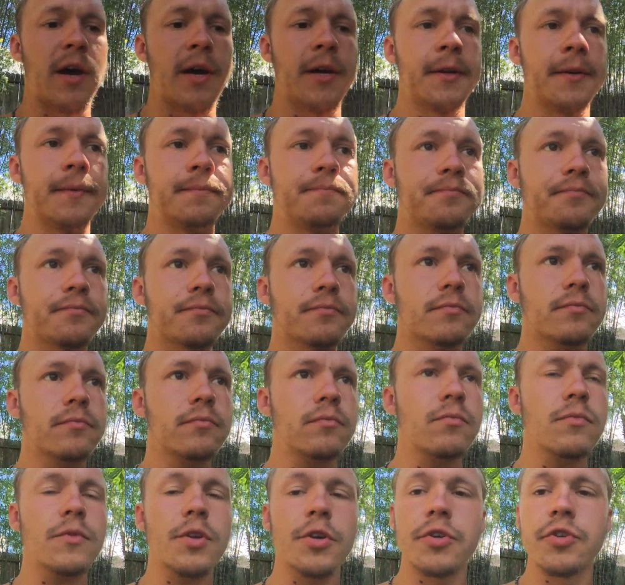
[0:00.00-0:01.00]
on
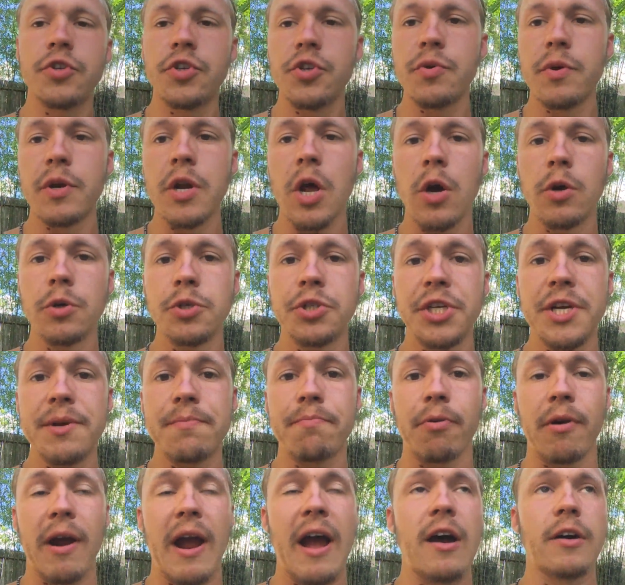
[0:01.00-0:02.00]
doing
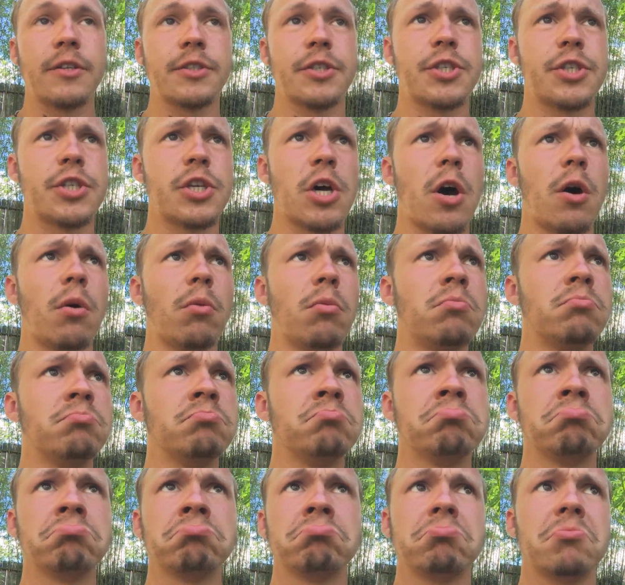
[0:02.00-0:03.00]
OG proud. So,
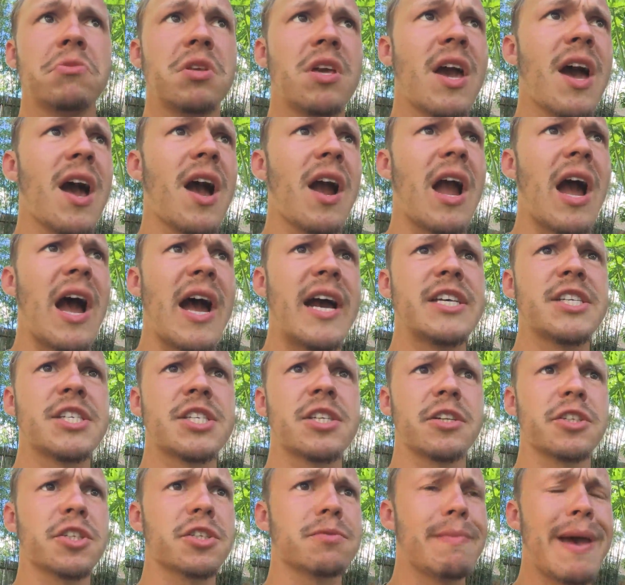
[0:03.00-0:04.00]
yeah,
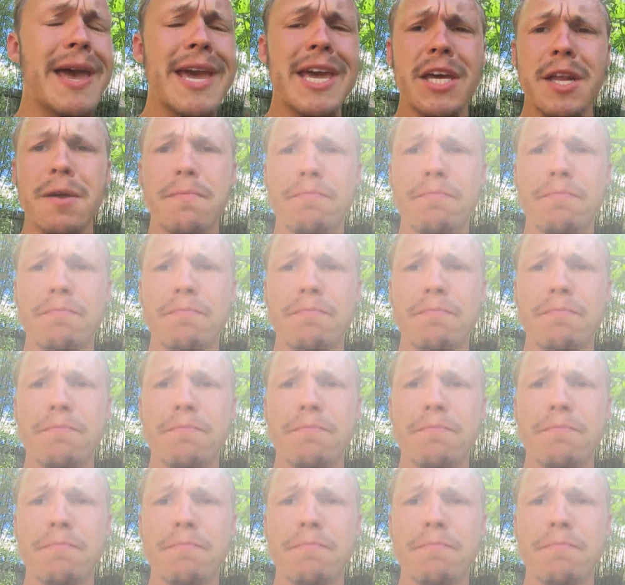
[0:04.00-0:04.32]
guys, let's make